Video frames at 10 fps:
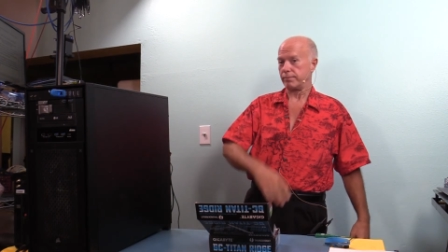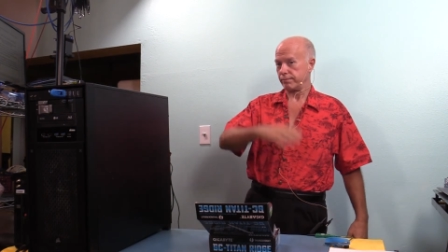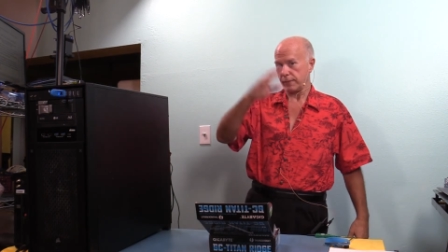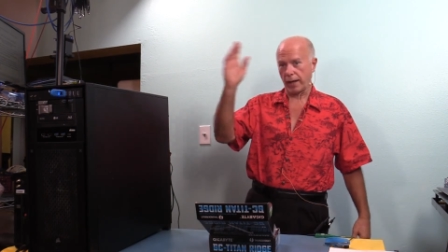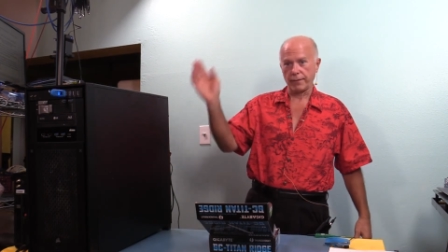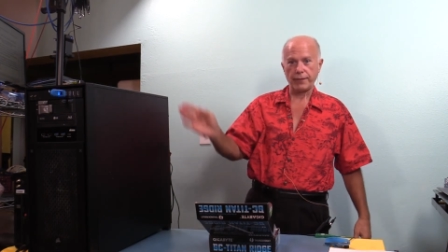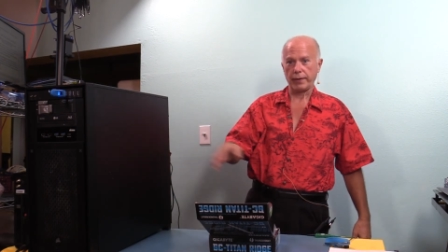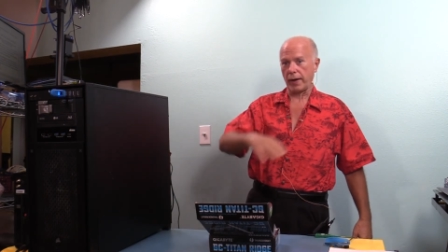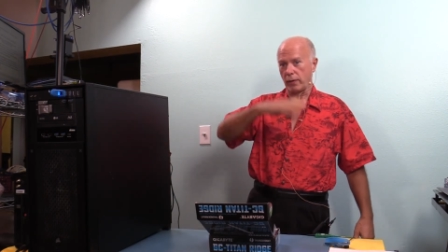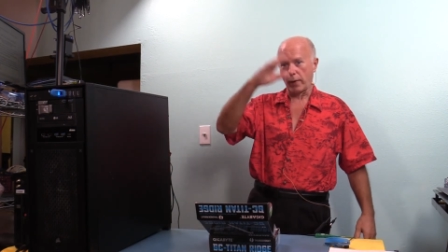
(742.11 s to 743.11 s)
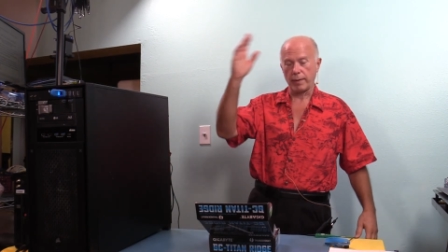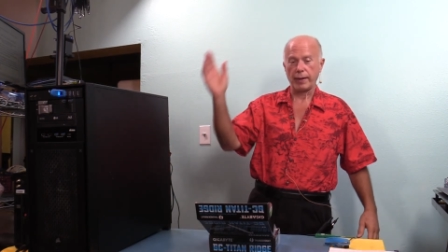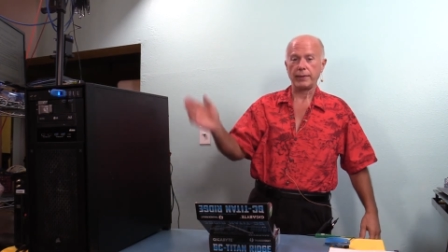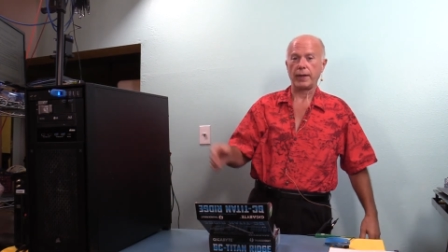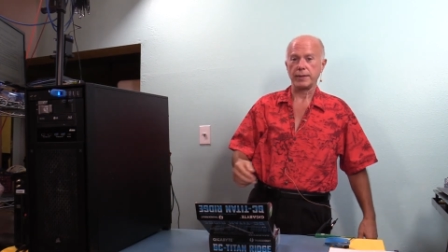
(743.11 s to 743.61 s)
Got to figure out a way to
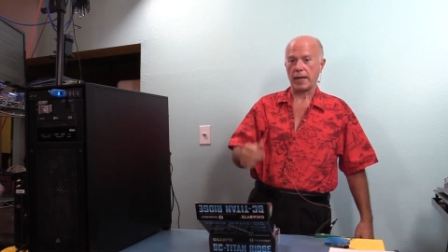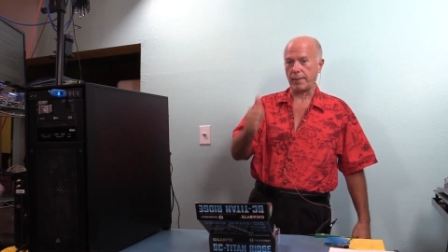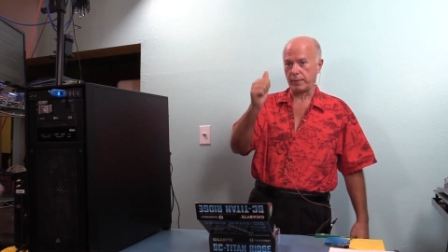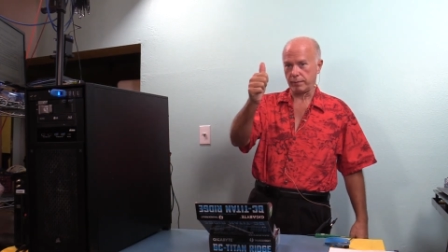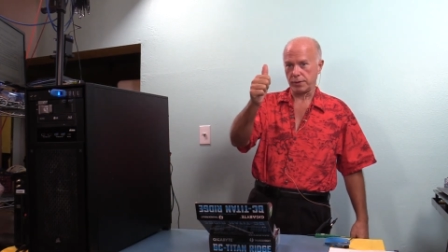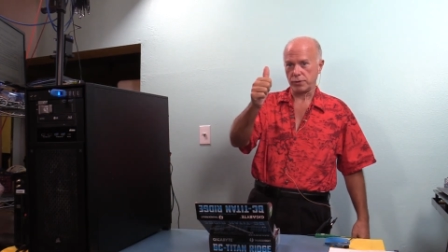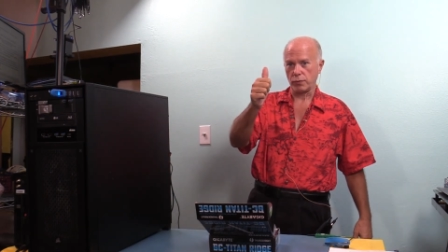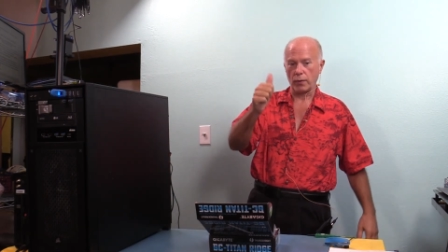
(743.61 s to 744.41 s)
make things happen. This is what we're